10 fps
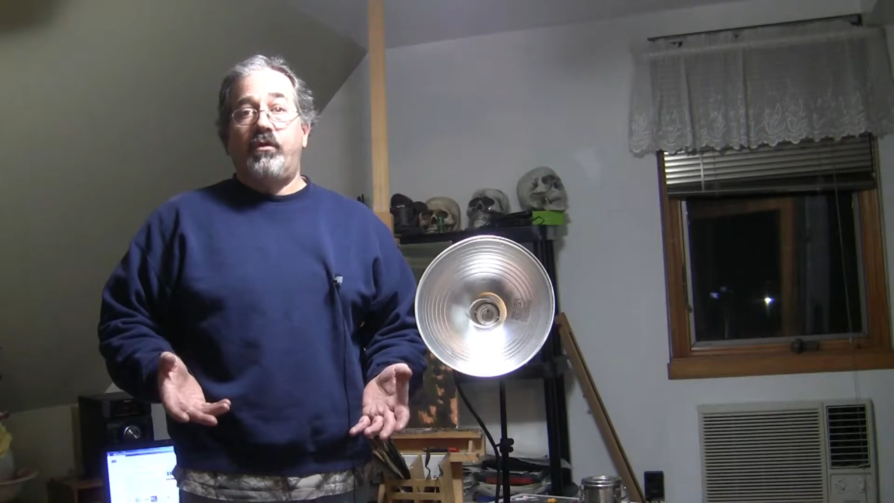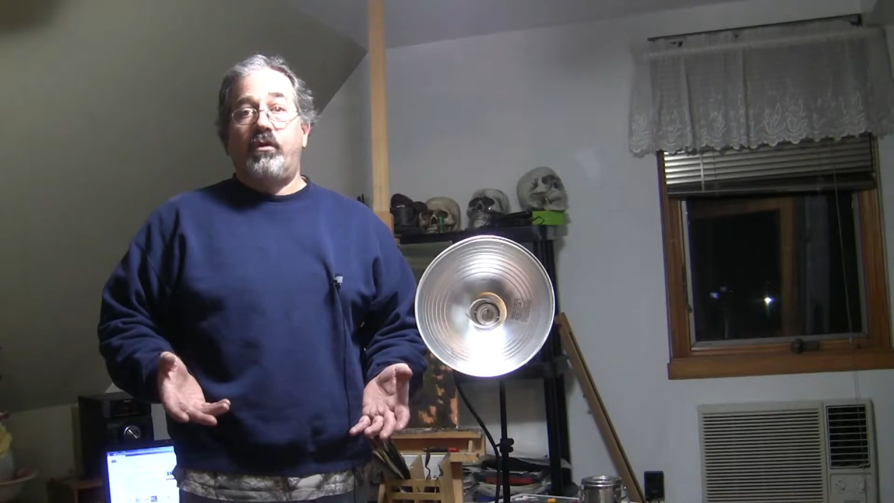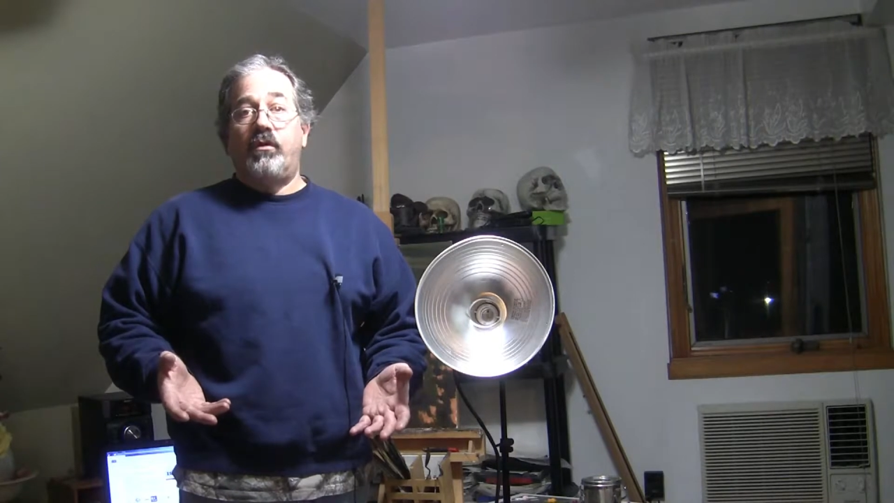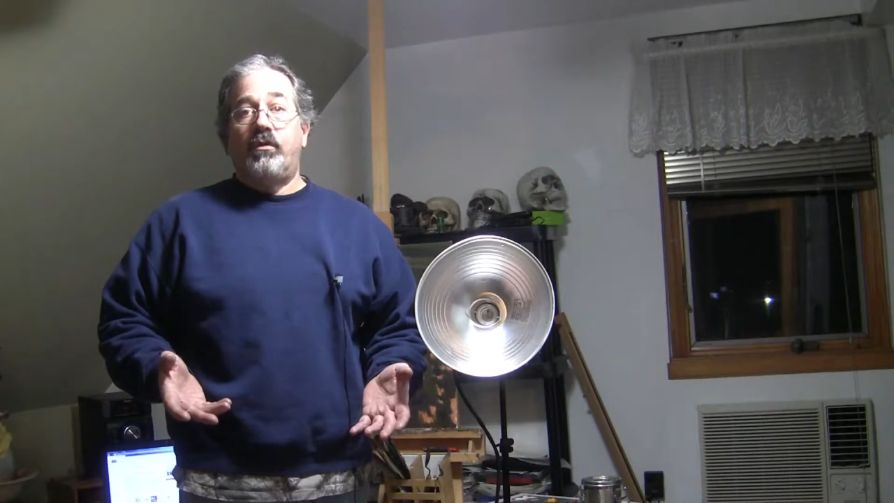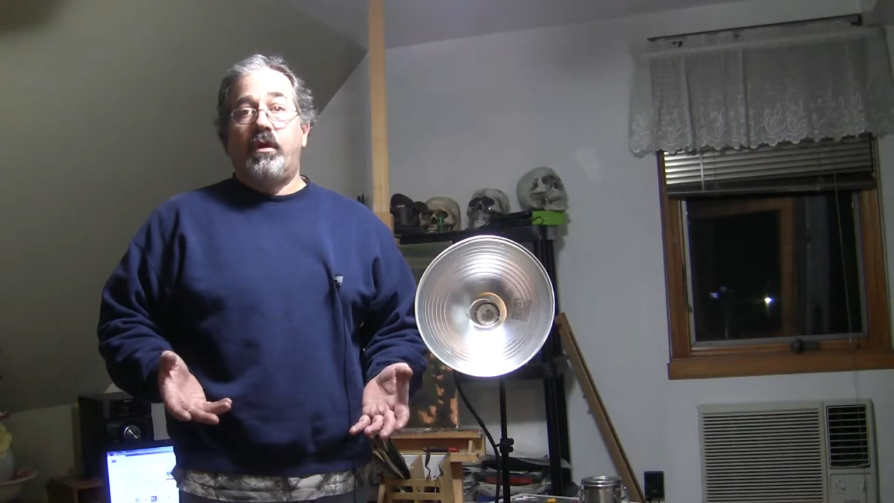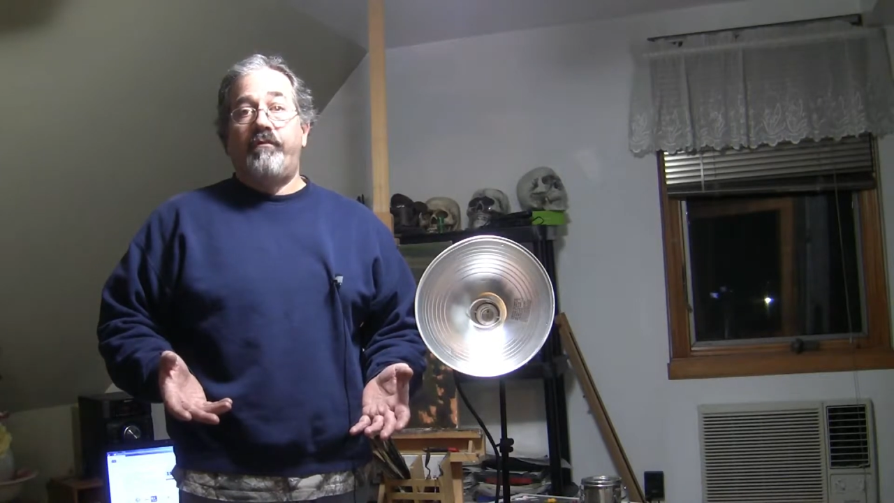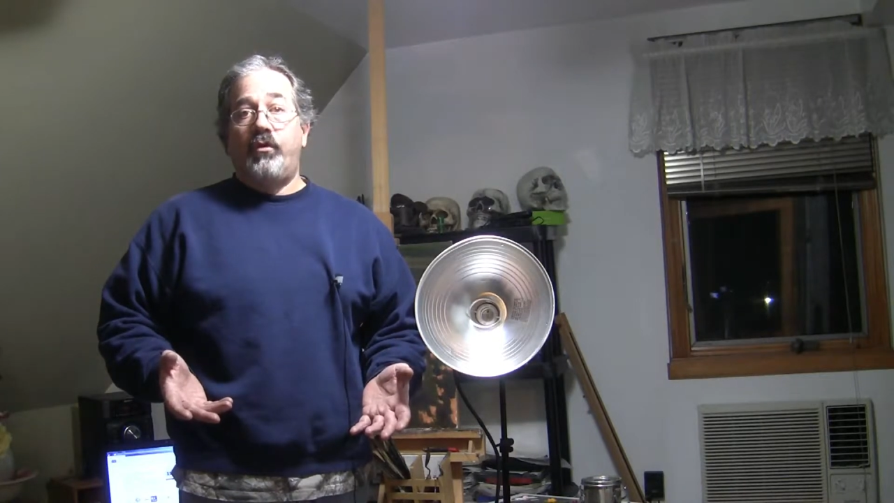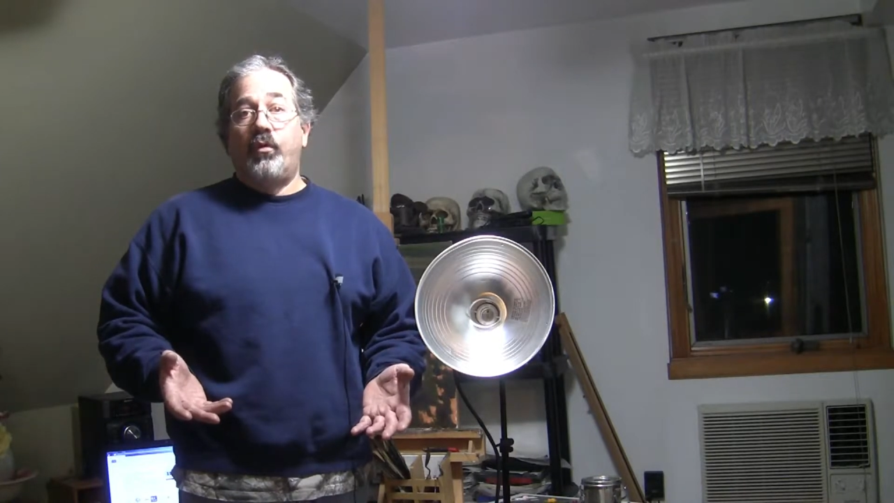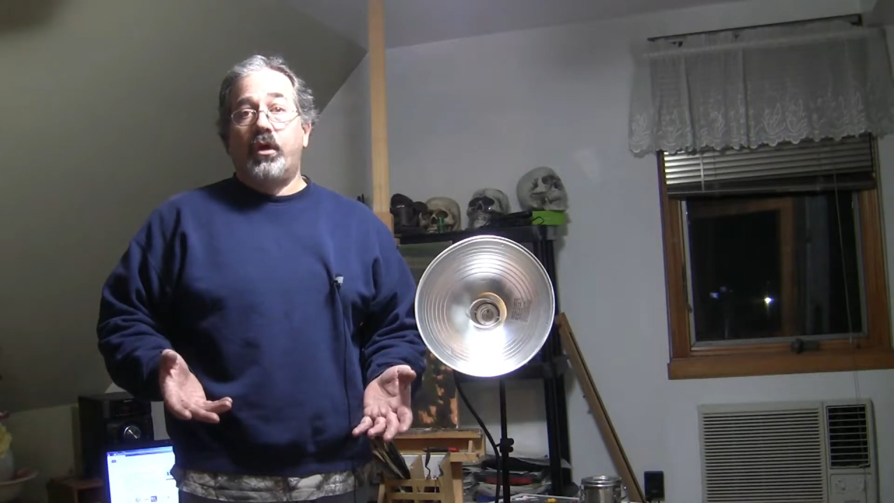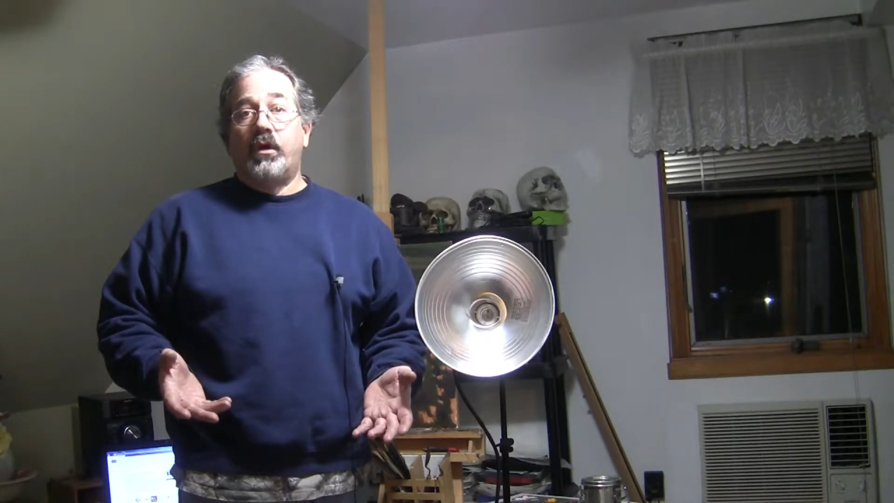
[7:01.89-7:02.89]
your
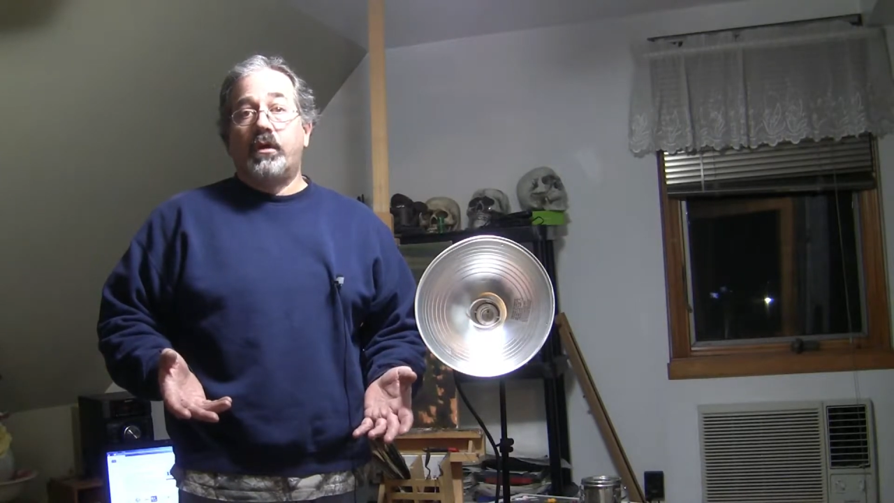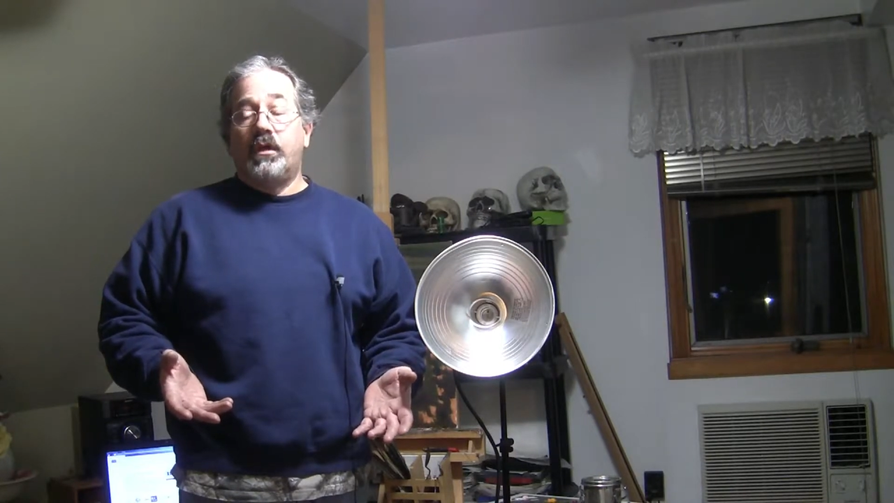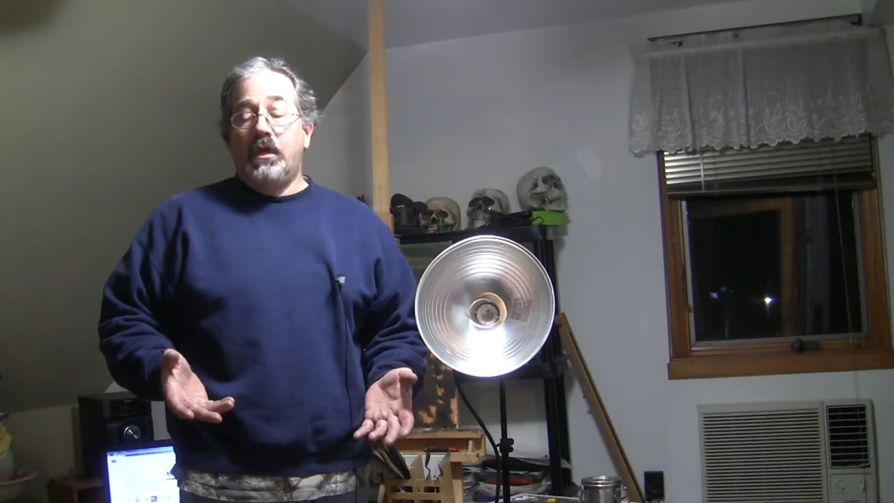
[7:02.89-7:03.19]
work.